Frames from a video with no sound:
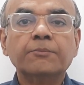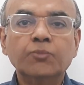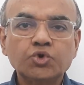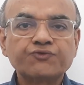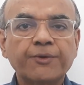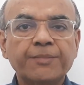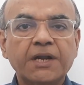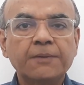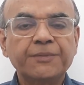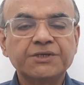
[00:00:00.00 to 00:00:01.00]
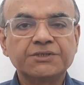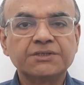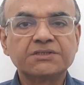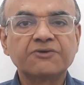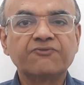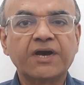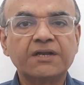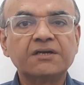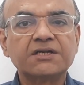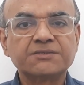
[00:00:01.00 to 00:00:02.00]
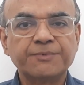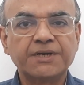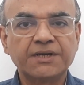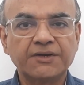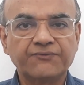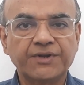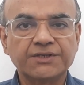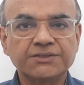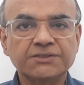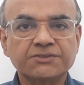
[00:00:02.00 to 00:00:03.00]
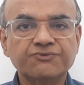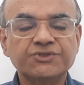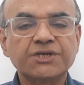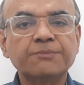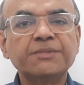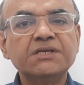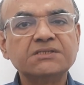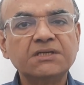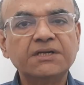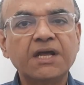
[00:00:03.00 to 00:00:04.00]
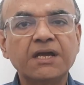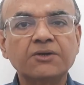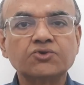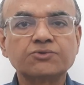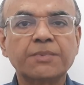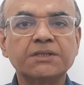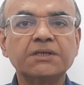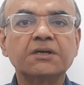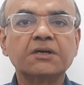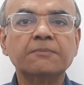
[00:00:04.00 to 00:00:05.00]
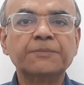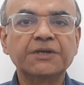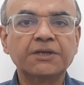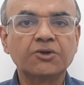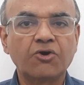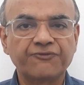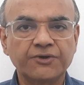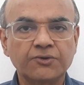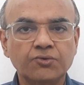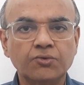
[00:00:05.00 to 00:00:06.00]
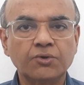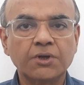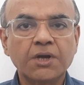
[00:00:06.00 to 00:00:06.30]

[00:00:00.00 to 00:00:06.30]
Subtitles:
Most febrile patients have viral respiratory infections which can be easily diagnosed by the accompanying cough and cold.